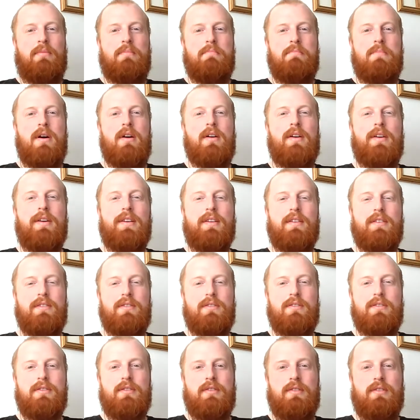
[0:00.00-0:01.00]

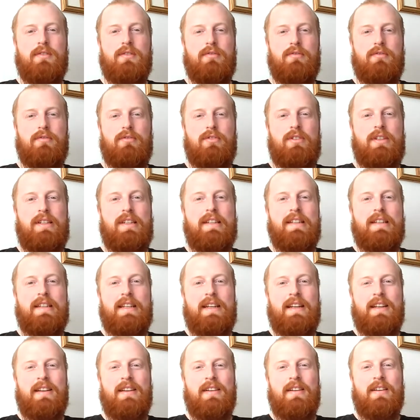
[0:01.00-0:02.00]
monks
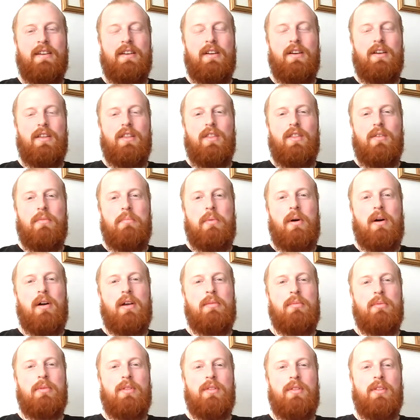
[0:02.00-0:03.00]
reading the
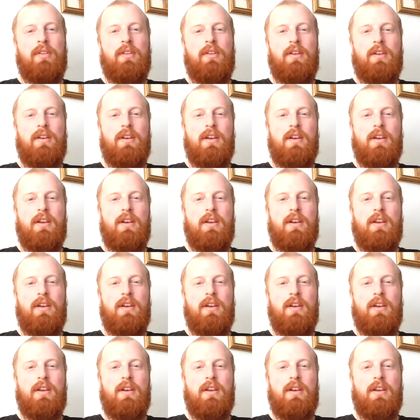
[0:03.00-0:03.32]
Bible